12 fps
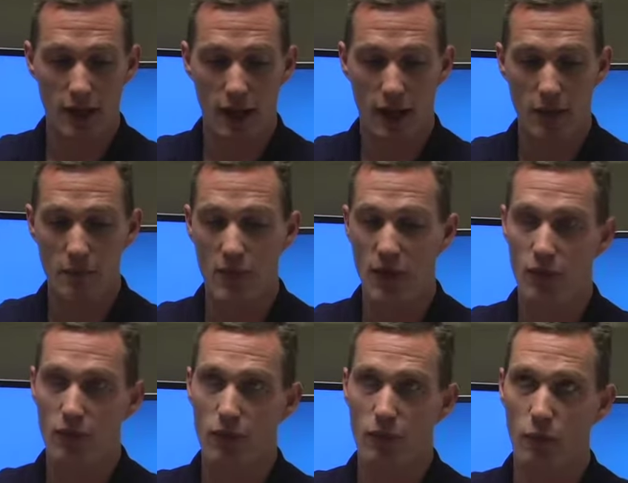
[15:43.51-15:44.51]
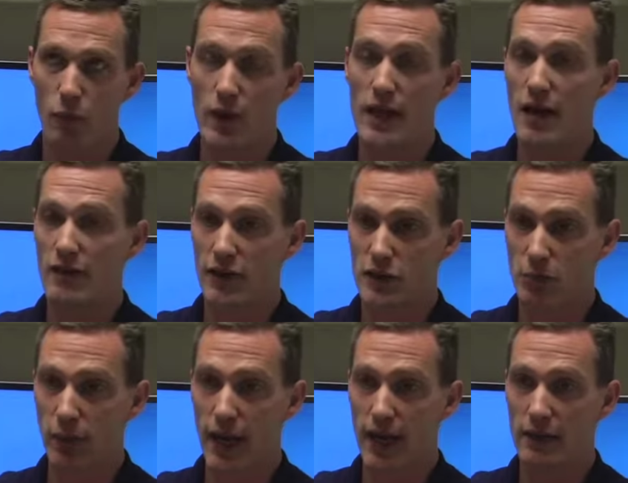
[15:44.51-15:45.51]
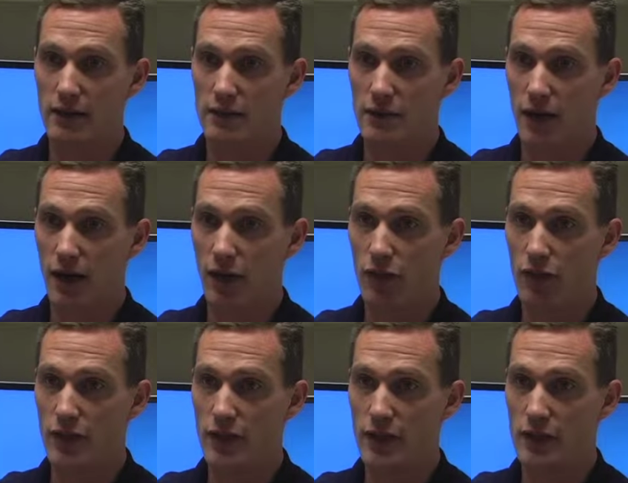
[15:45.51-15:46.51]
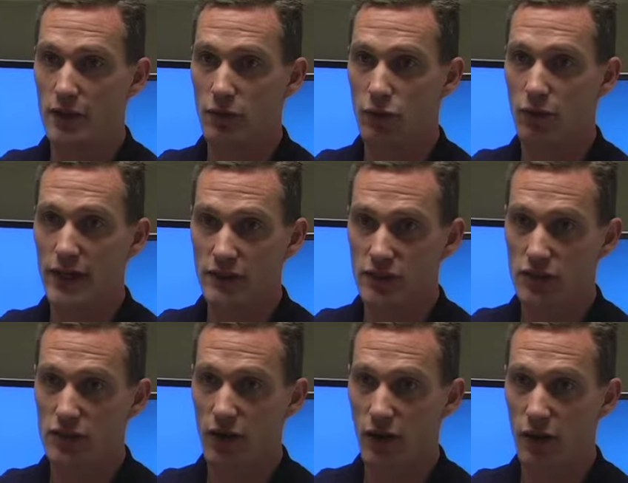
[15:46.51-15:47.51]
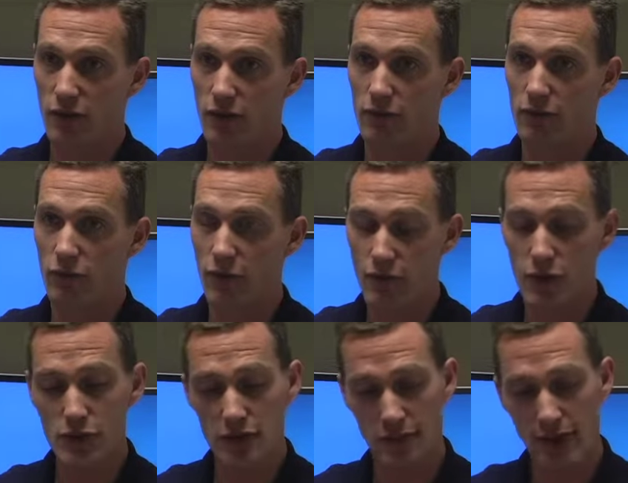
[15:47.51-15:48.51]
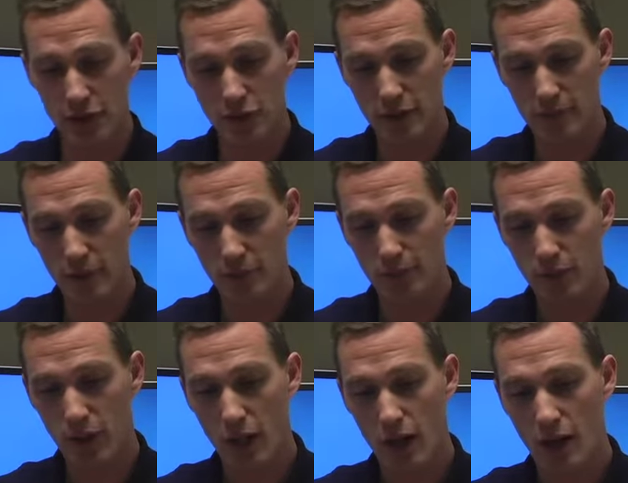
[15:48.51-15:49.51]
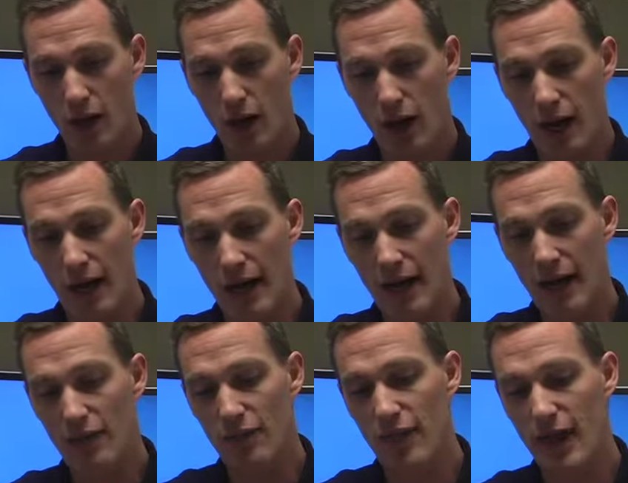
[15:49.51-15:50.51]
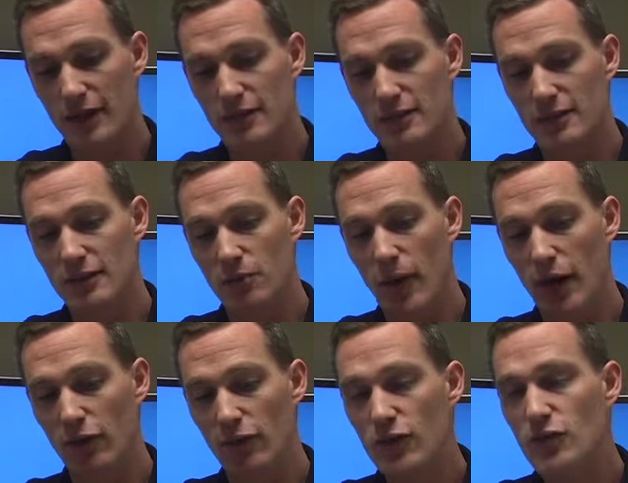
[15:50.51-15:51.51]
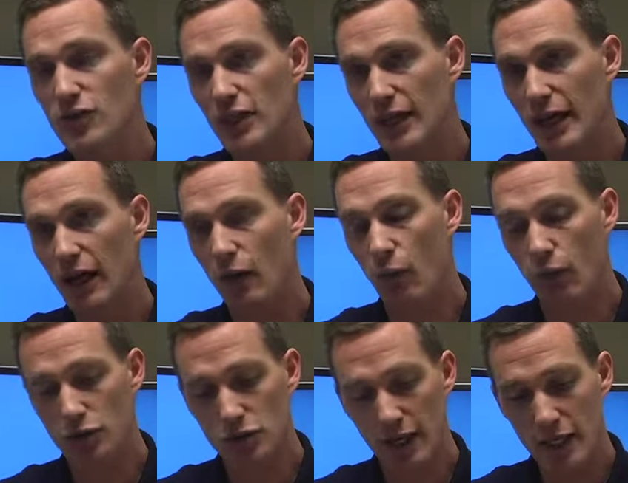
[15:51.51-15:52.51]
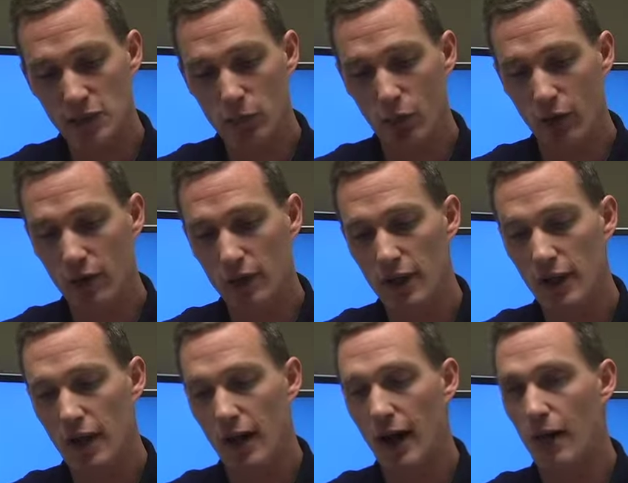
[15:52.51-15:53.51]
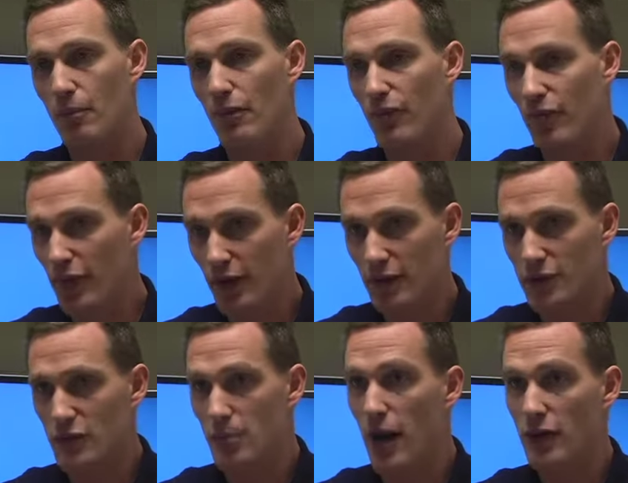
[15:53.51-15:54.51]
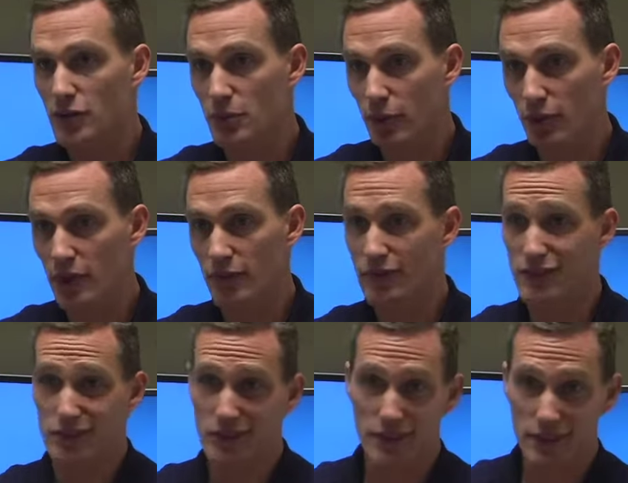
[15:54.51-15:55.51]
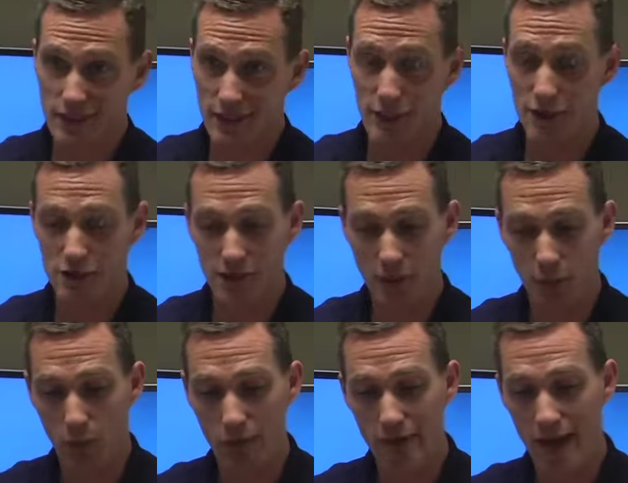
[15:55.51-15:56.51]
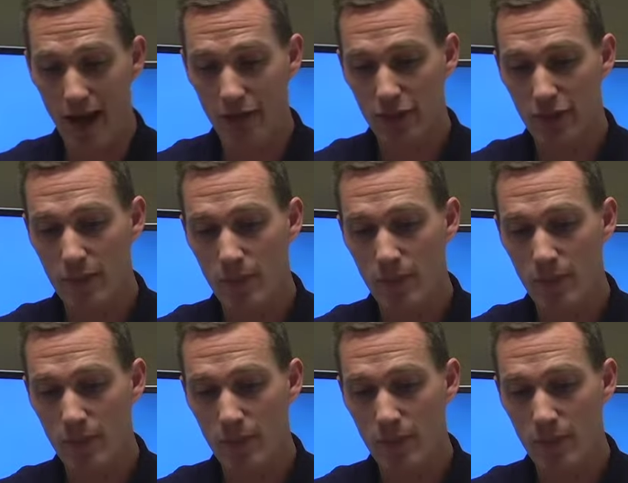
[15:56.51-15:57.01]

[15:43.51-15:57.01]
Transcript: that we have explained the risks of refusing that treatment, and that by refusing care or transport, there's the possibility of serious injury or death.